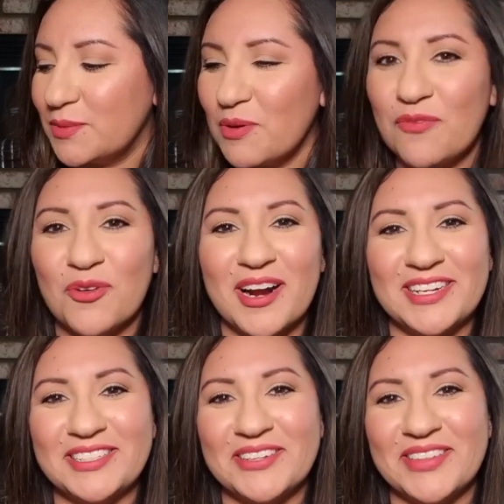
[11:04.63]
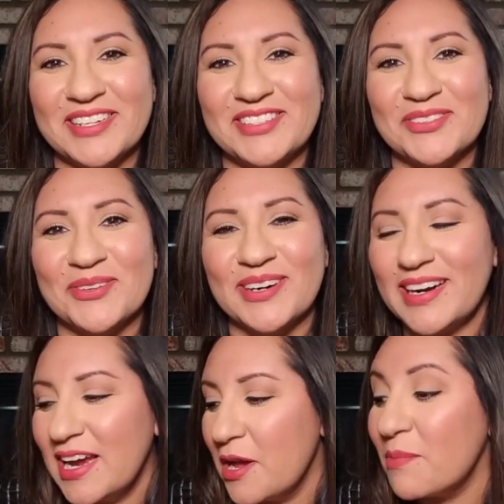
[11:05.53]
before I do the
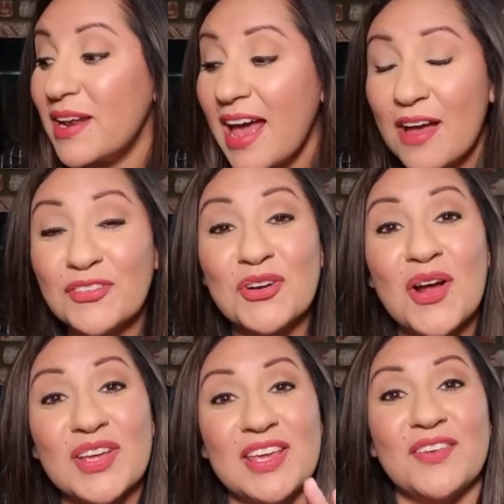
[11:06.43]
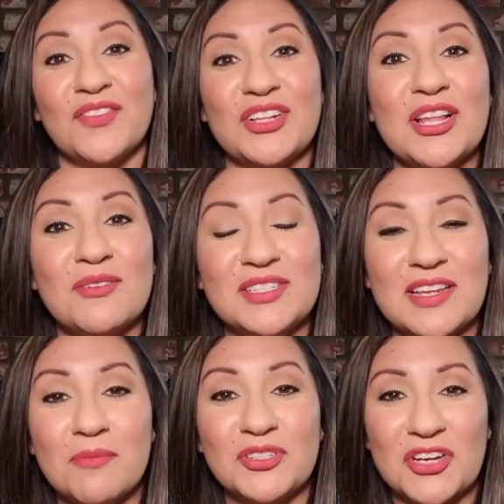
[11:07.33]
tour, but after I'll give
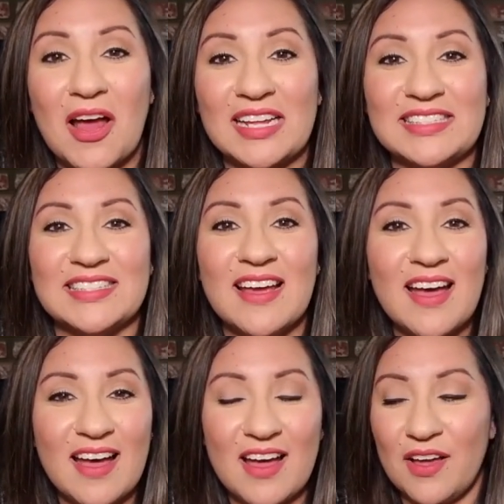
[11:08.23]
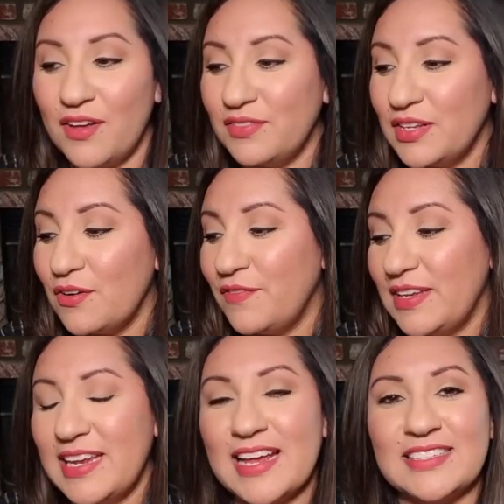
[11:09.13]
close-up shots of little
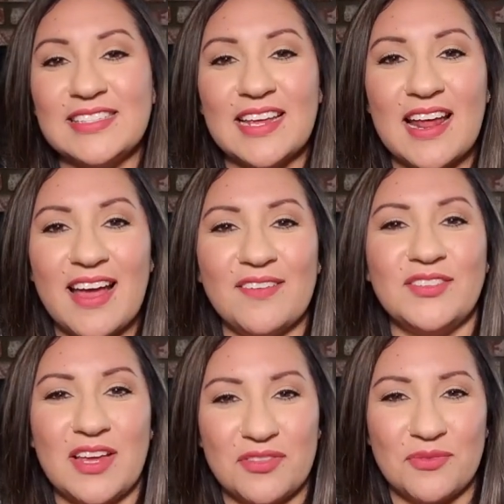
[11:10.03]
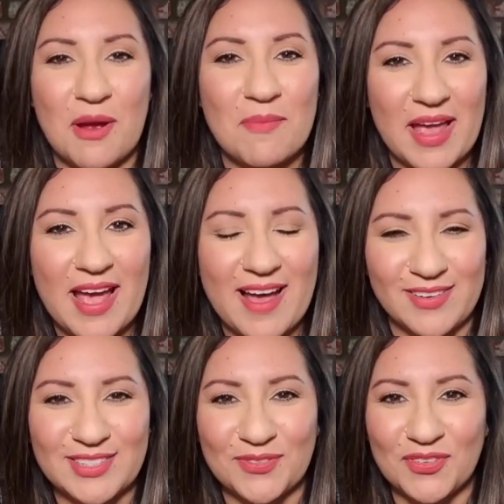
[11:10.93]
vignettes that I've done throughout my
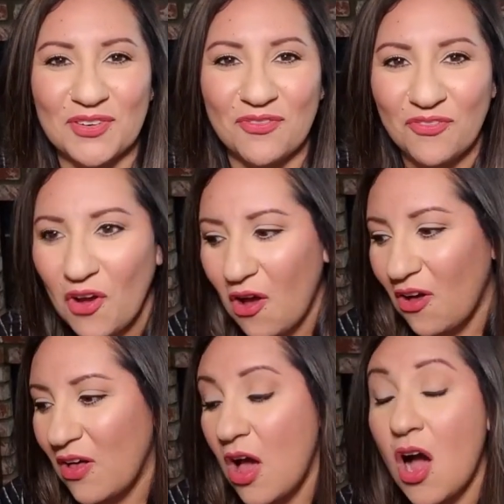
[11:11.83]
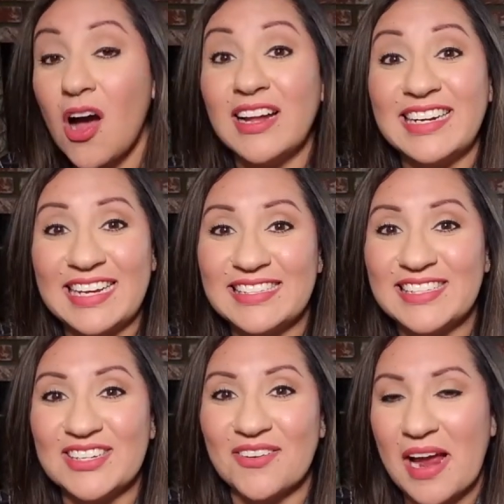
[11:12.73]
house for fall on
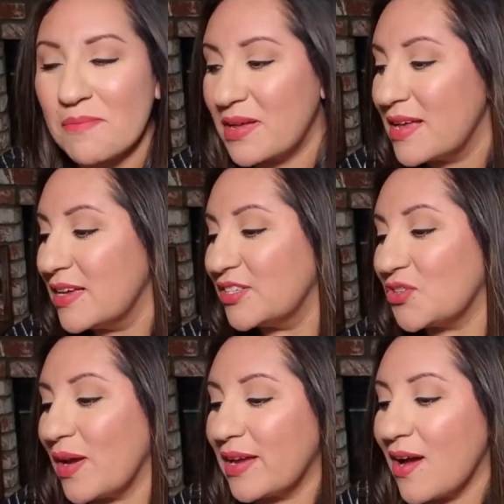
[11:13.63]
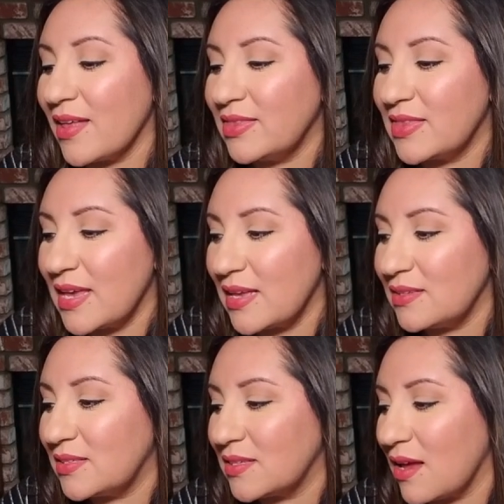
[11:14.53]
Instagram. So I got
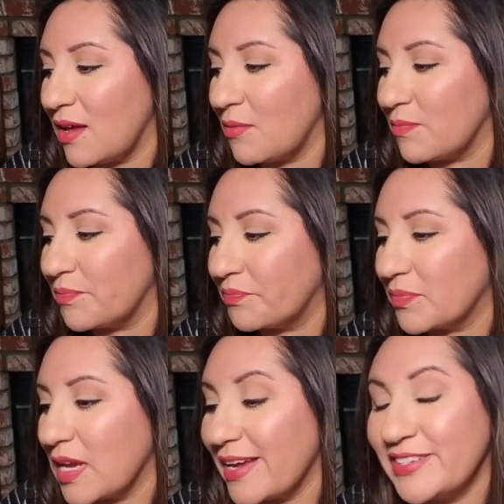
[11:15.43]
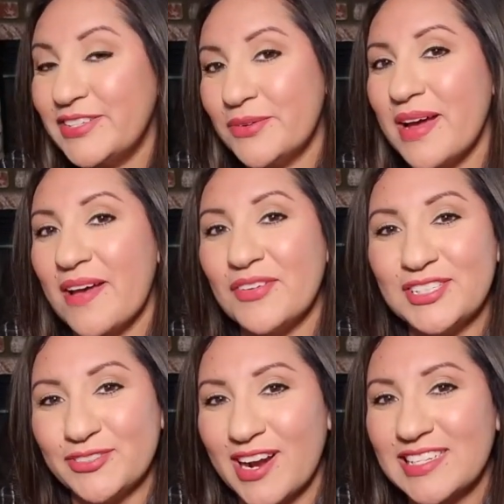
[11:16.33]
this. I do have a
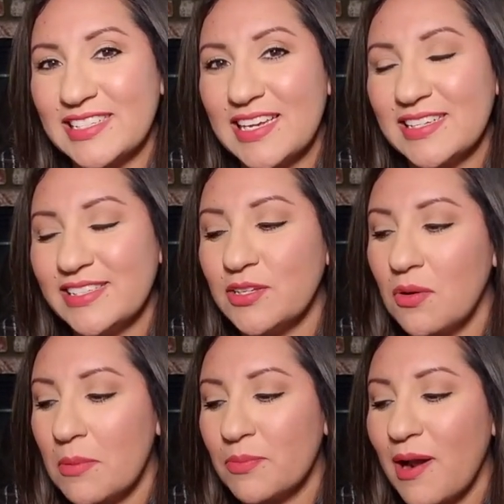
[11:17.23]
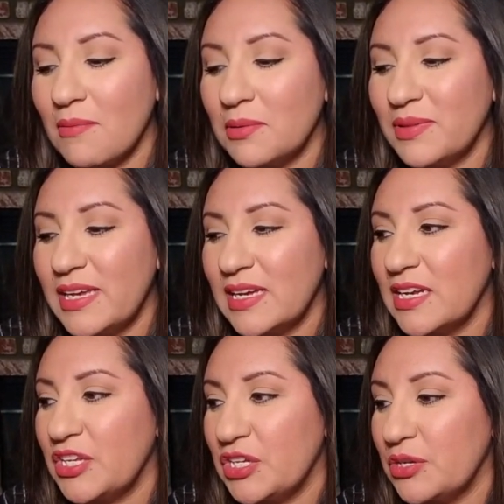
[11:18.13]
dry sink, so I'm probably
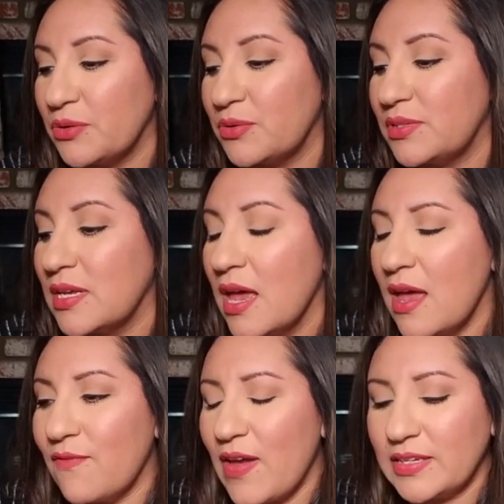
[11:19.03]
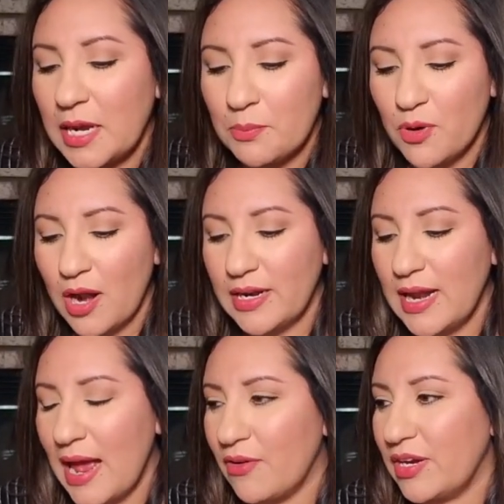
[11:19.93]
gonna use, in fact, I brought it
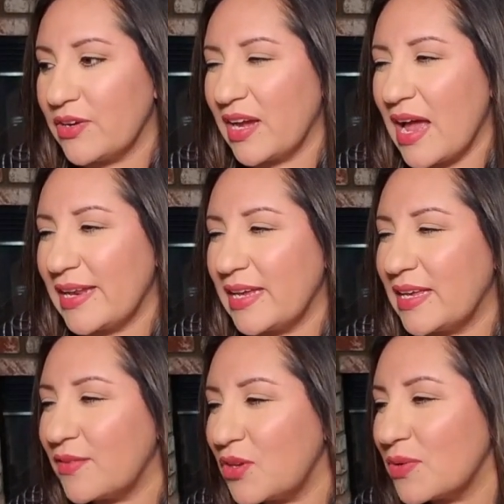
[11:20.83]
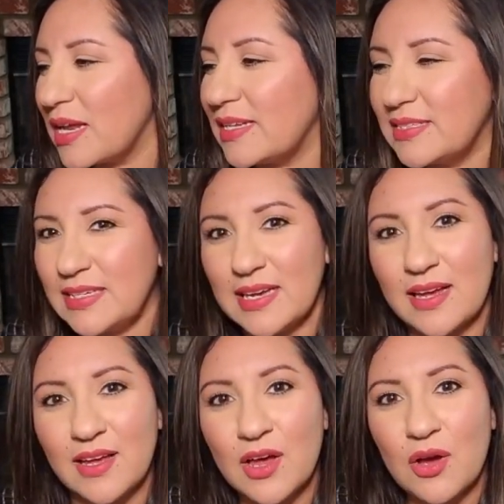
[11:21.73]
out here to kind of give you an
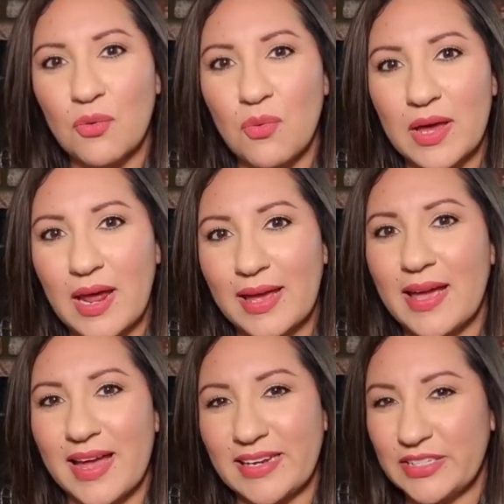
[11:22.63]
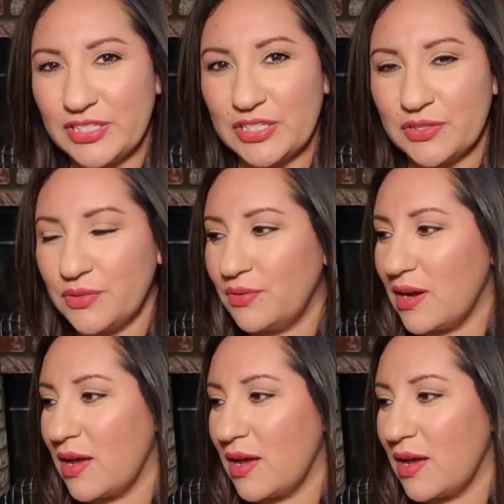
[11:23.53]
idea what I kind of do